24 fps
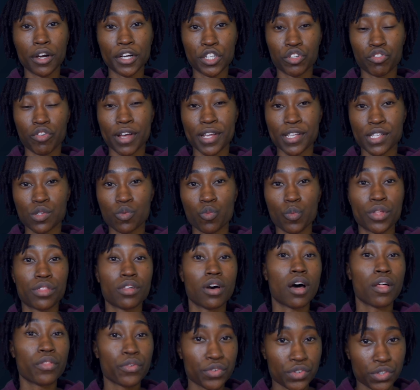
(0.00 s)
addressed with
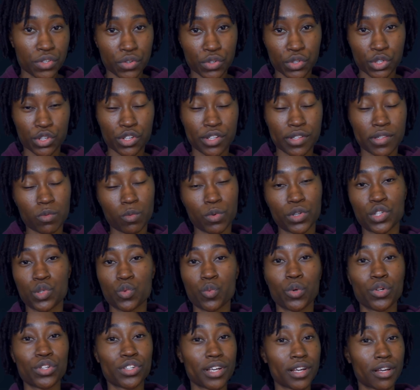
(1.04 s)
other solutions, which
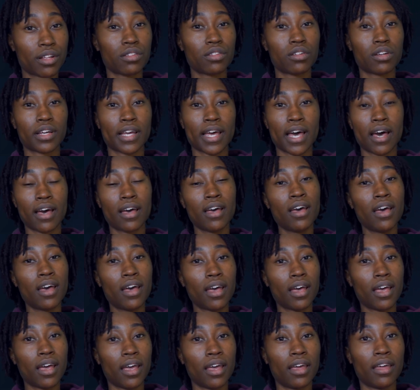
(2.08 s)
we'll take a look at
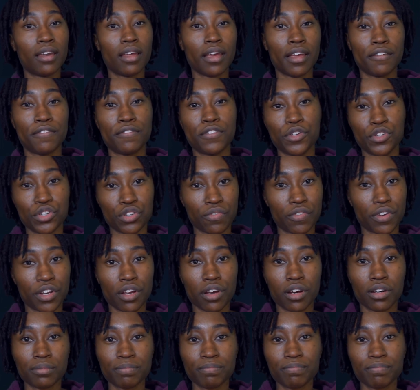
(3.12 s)
in a future video.